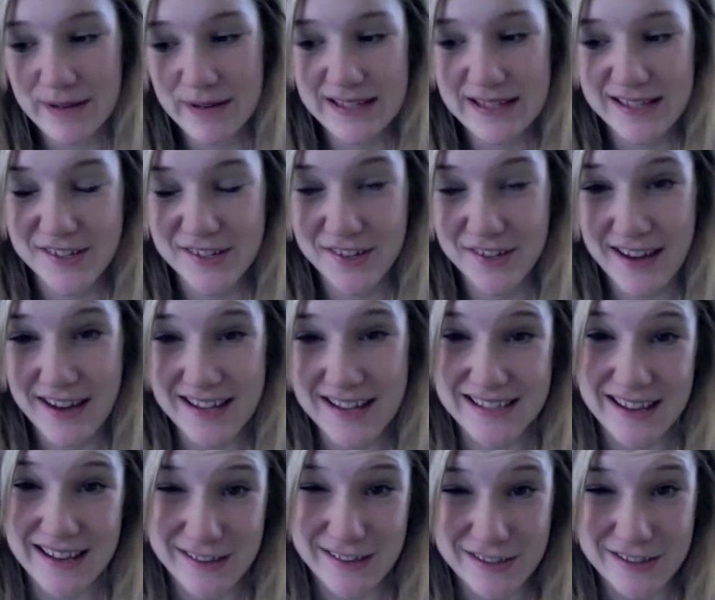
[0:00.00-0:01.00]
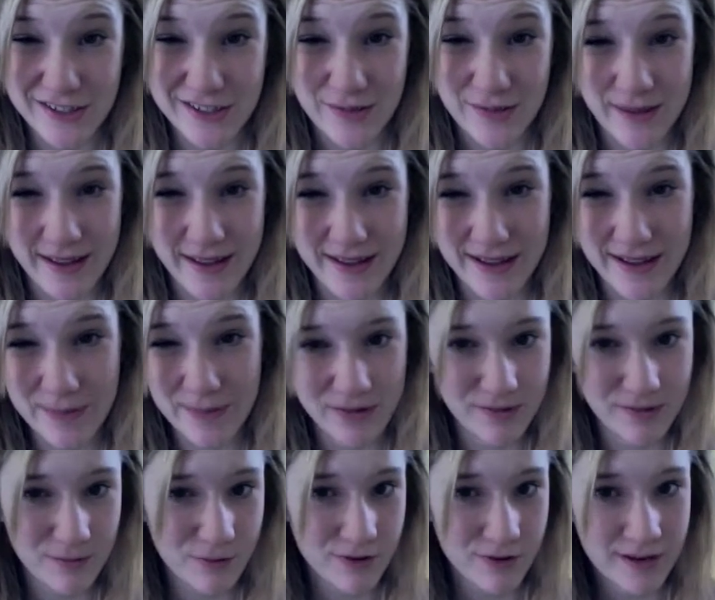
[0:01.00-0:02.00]
teaching you guys how to do your makeup in
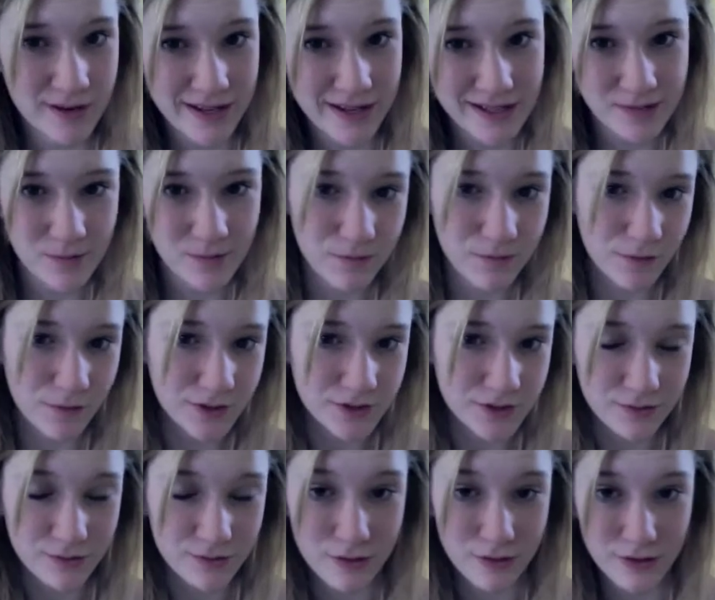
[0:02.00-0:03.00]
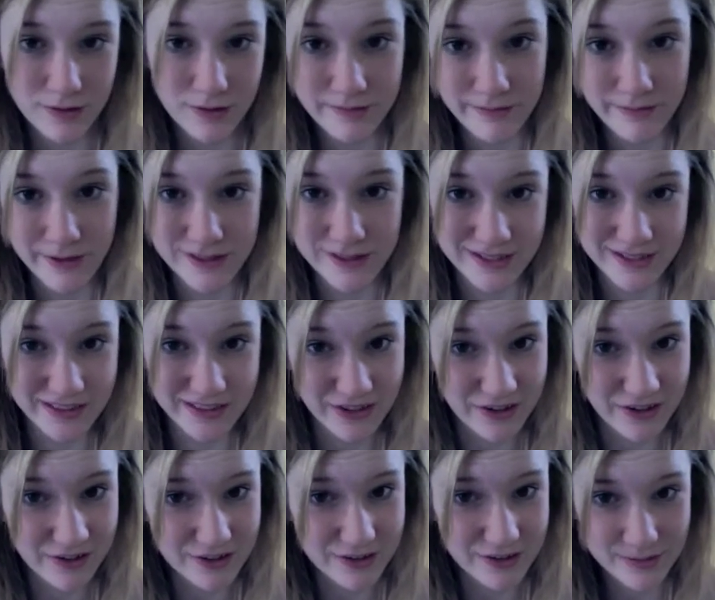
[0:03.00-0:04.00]
the mornings before school, mostly the
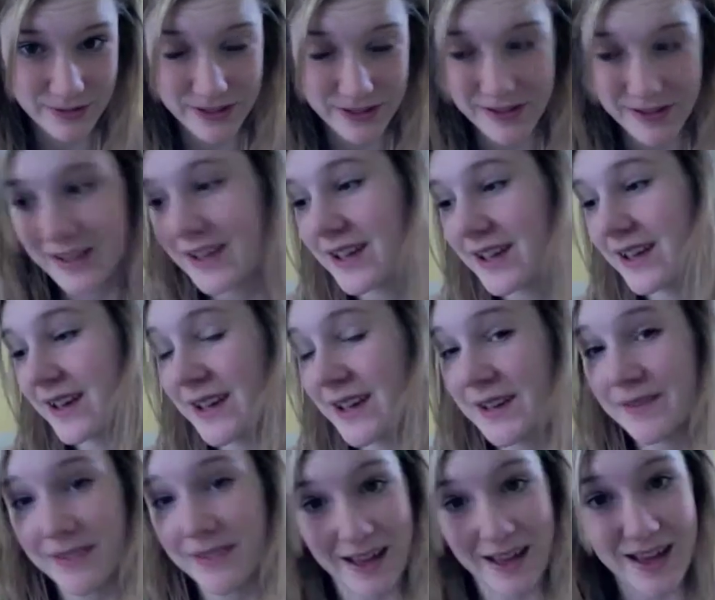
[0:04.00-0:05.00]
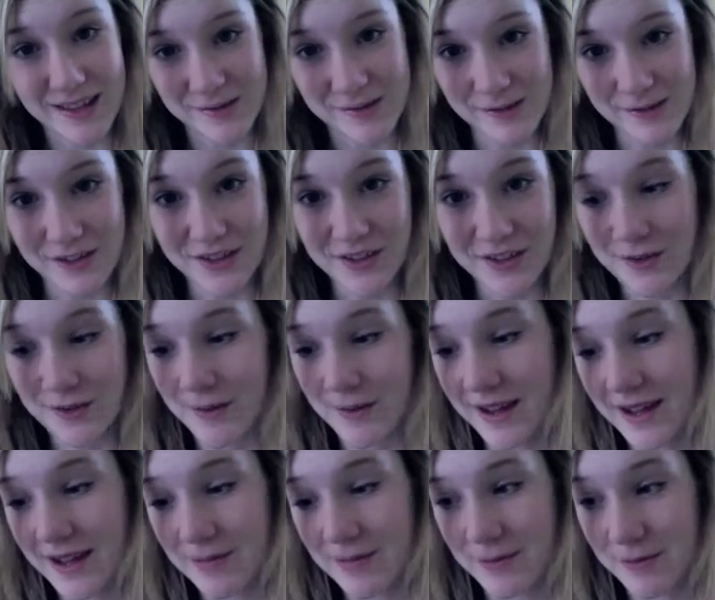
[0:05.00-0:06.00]
girls, but if you guys want to do their
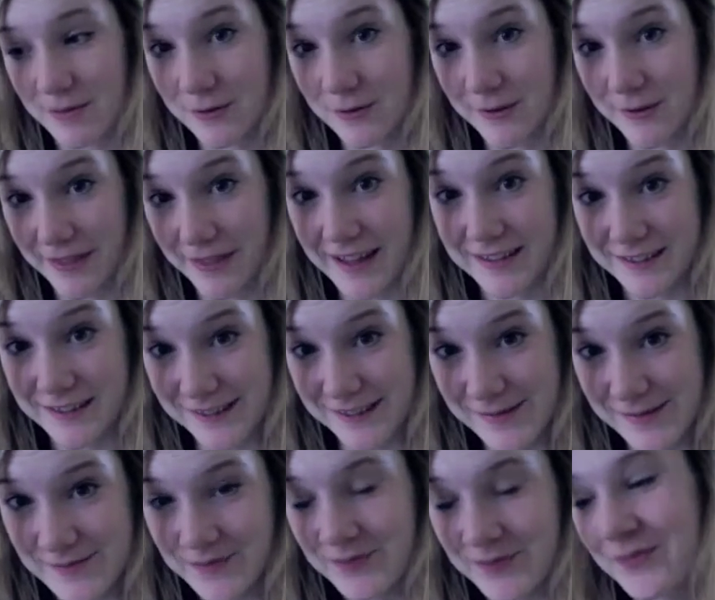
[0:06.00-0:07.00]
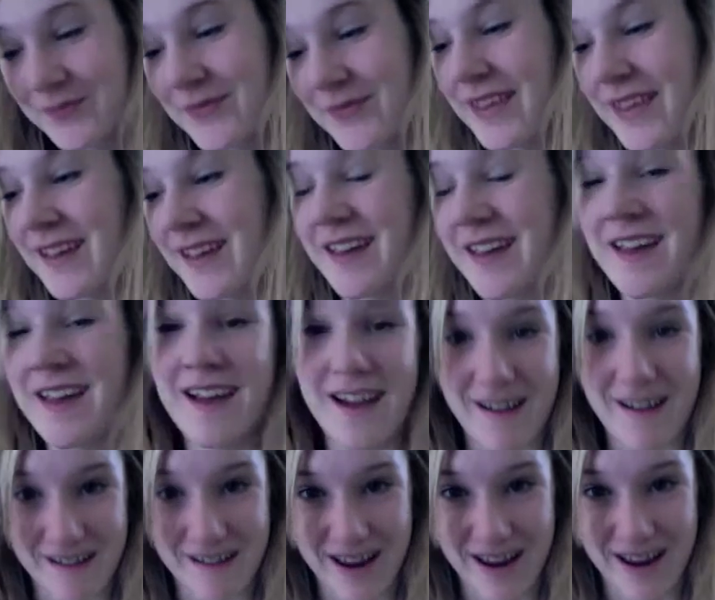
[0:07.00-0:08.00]
makeup, I'm cool with that too.
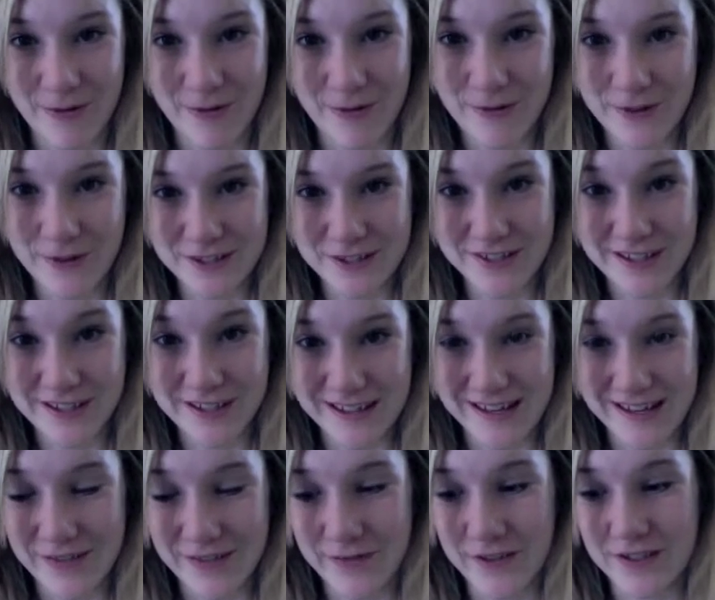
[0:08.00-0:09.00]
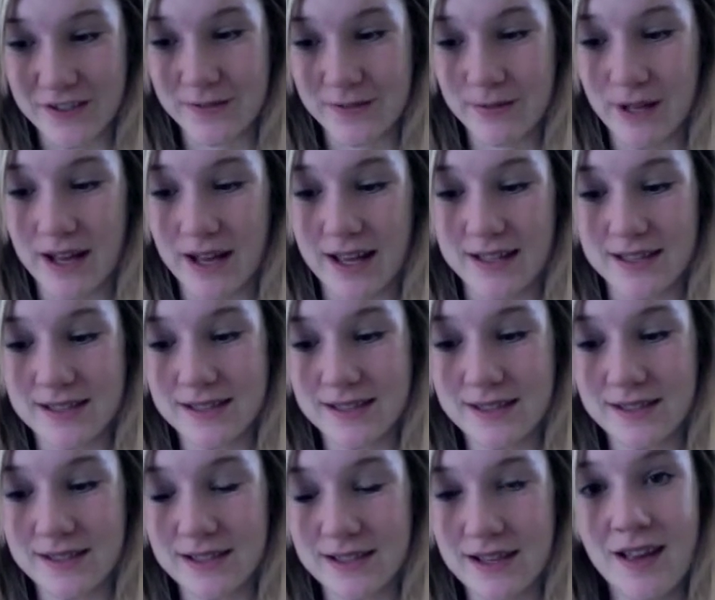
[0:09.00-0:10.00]
Alright, well first you're going to need a few
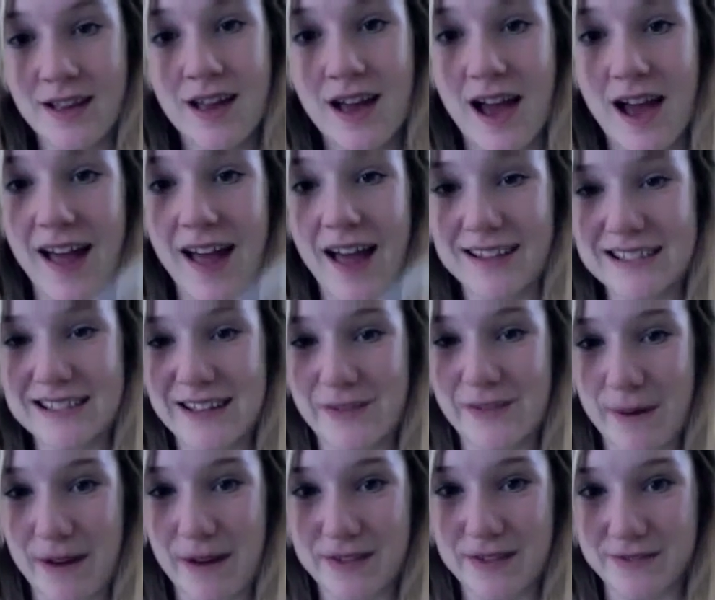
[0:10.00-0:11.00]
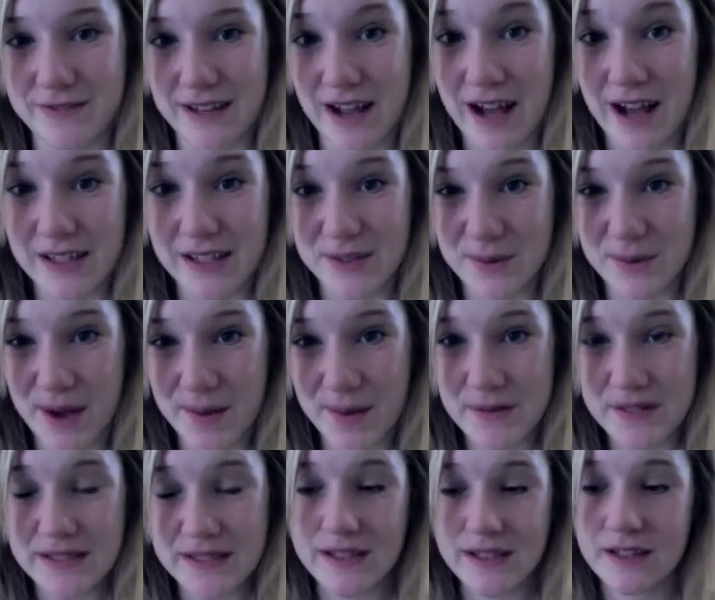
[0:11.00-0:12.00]
supplies. I like to have about 3 cotton
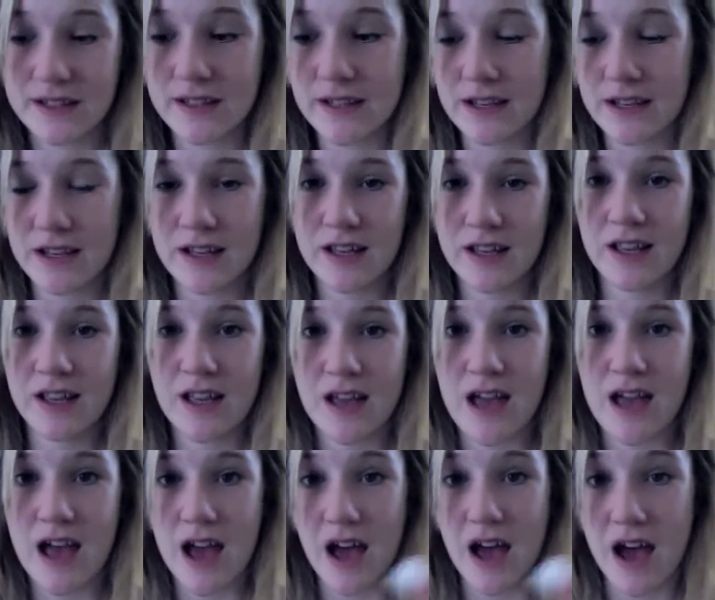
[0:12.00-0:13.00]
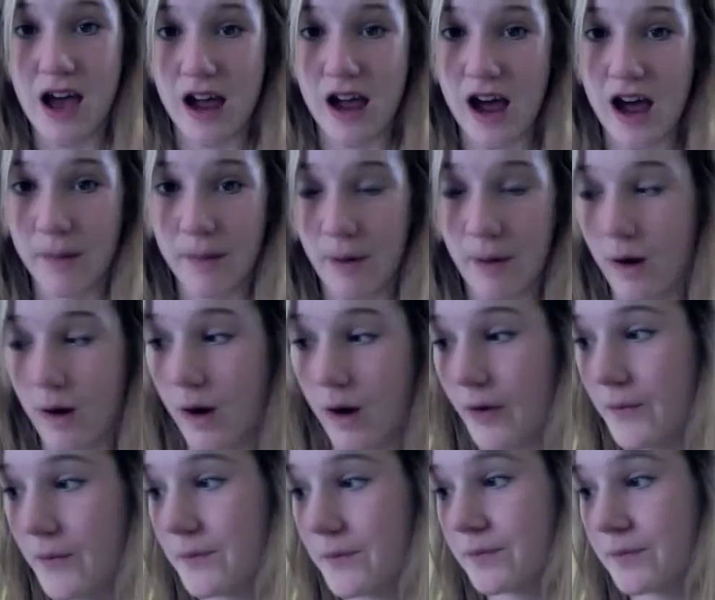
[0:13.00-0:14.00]
swabs, a cotton
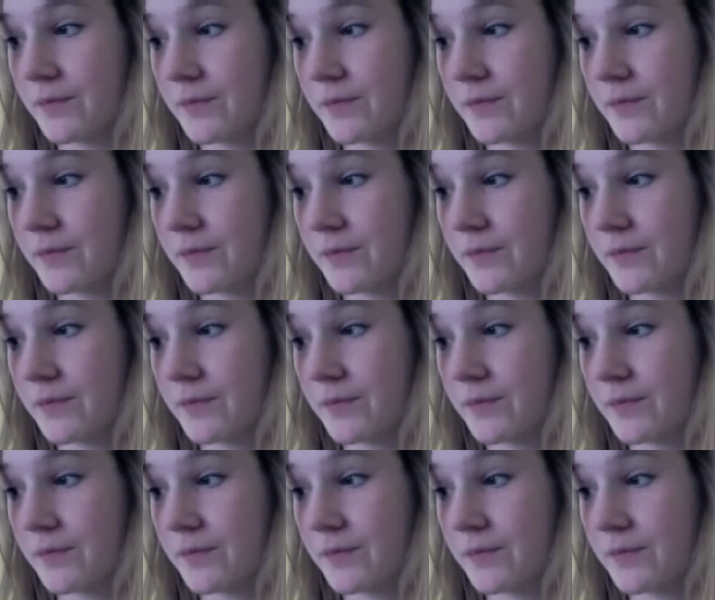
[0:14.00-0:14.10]
ball,